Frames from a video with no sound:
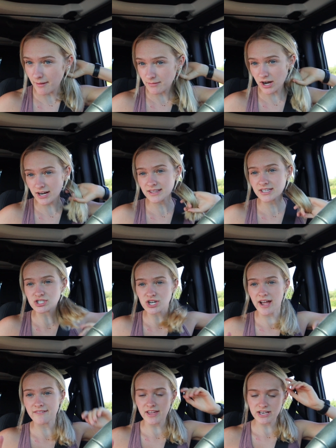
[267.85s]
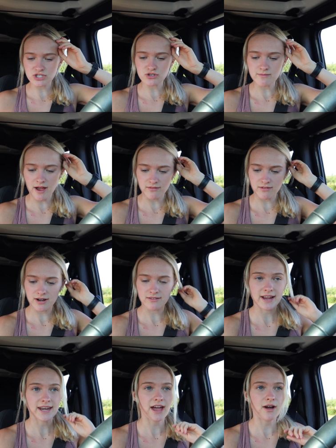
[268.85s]
I'm currently driving to my run
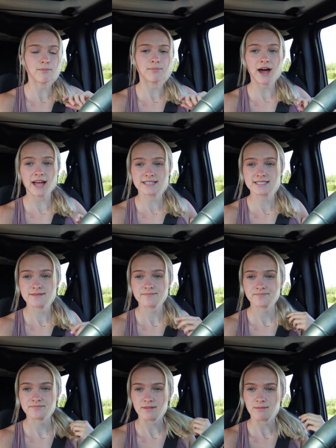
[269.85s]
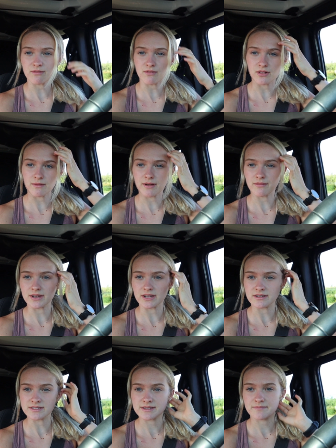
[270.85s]
right now, but let me roll up my
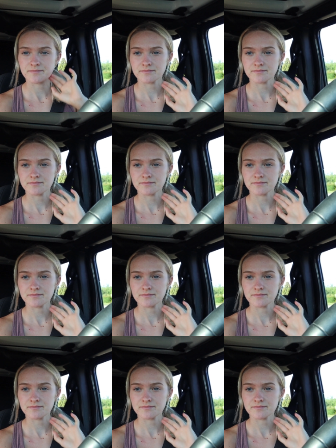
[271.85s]
windows.